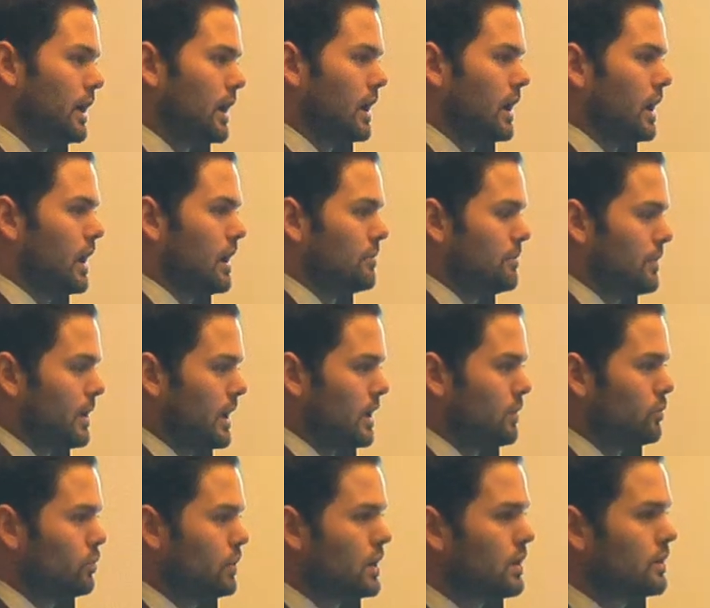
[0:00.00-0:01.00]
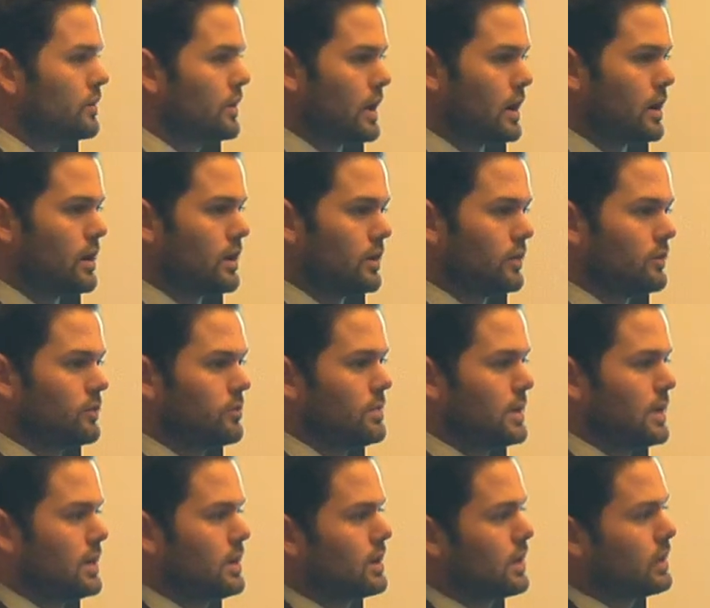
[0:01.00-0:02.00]
And we are there to
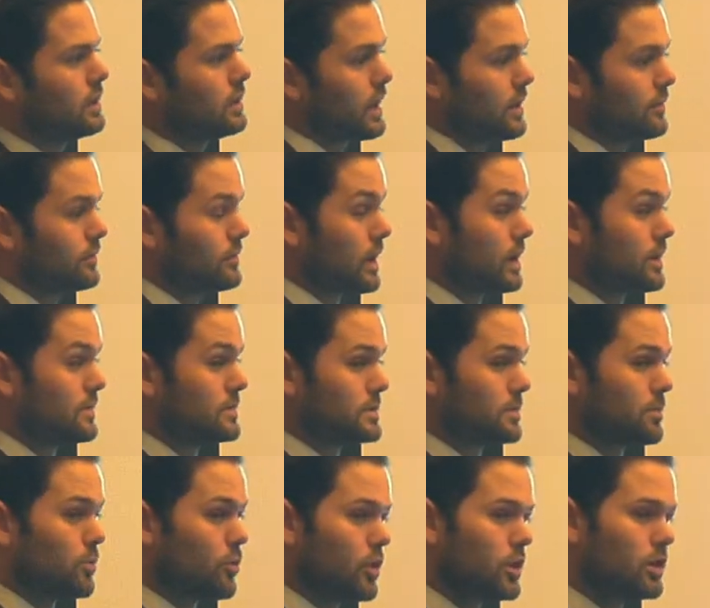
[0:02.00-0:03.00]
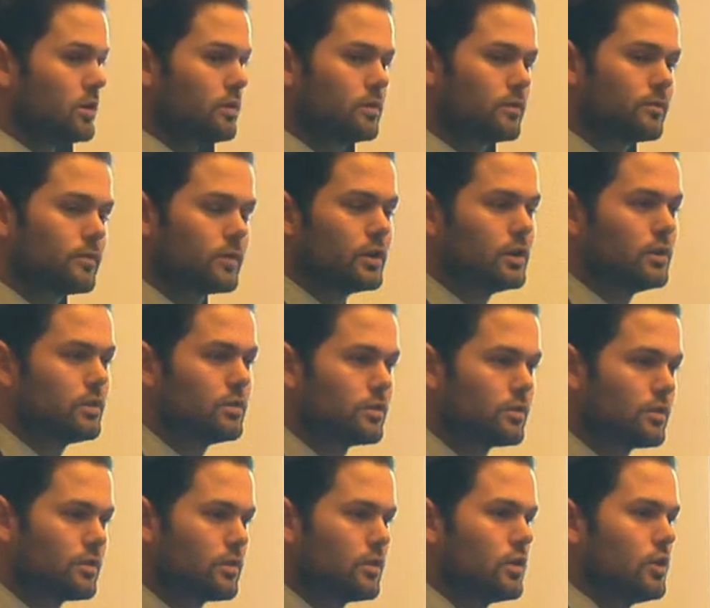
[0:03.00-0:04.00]
be a lifeline of support for
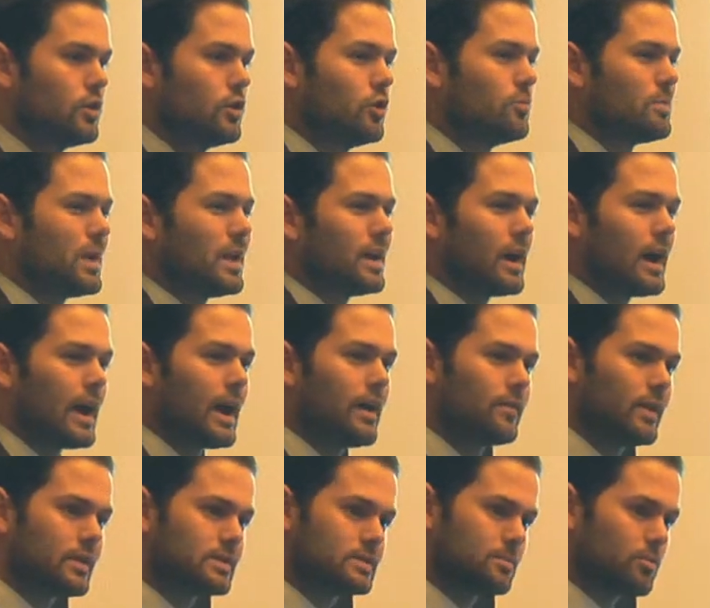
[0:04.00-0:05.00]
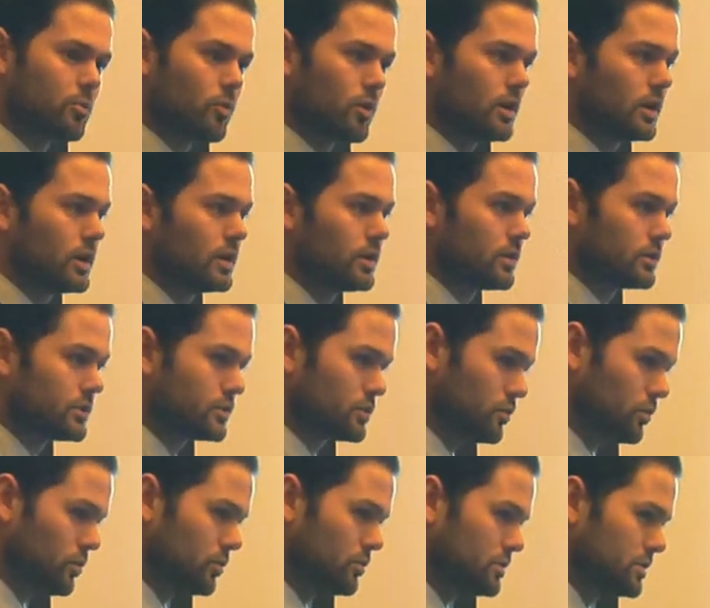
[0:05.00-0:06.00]
youth who may not have that support in their
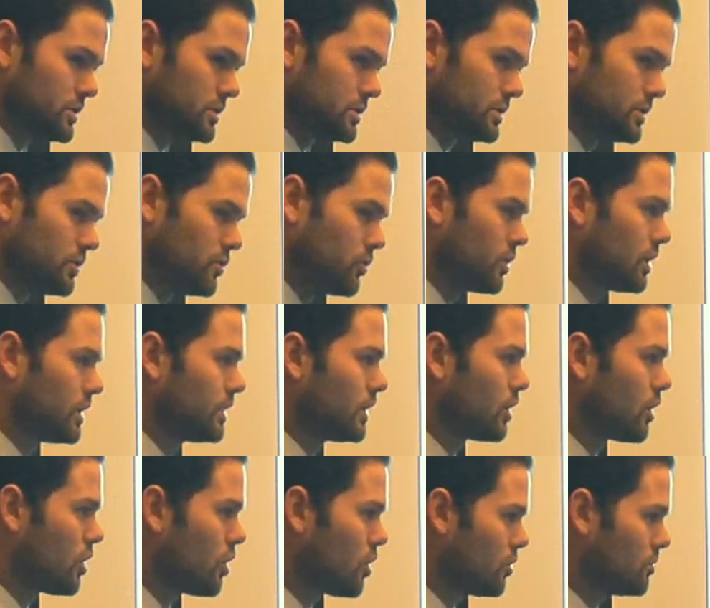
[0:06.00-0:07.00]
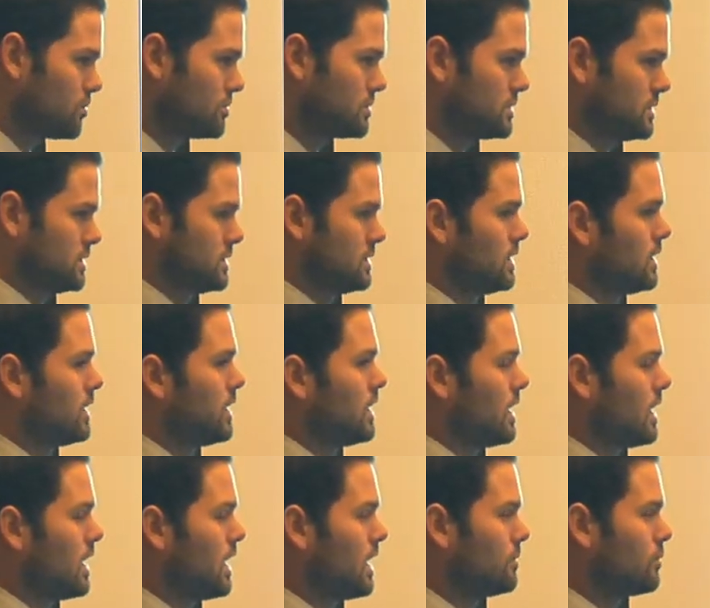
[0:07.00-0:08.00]
schools or in their homes
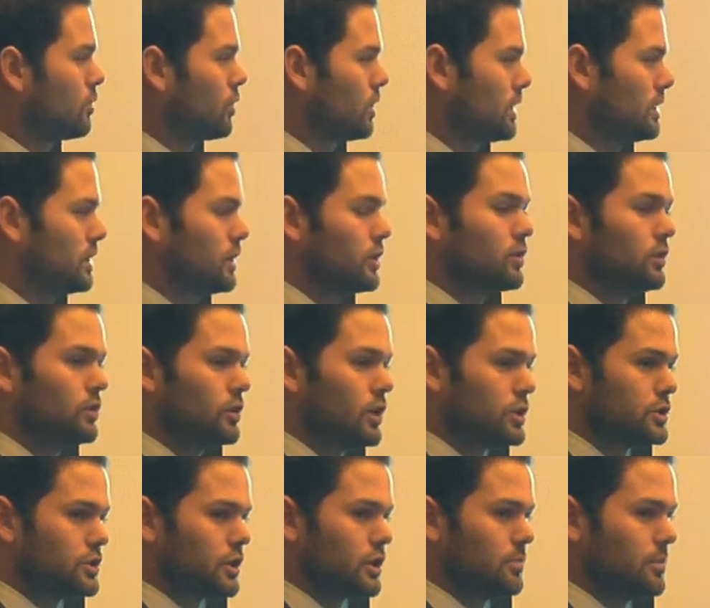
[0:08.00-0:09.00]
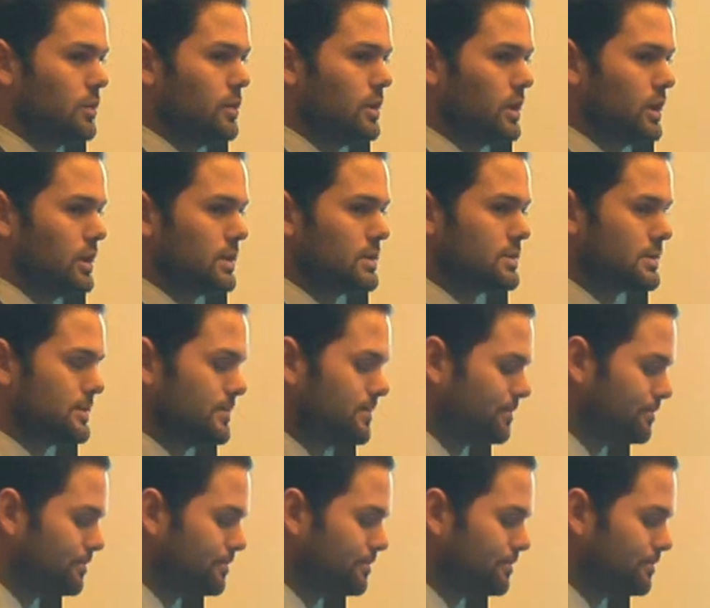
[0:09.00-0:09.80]
or in their larger communities.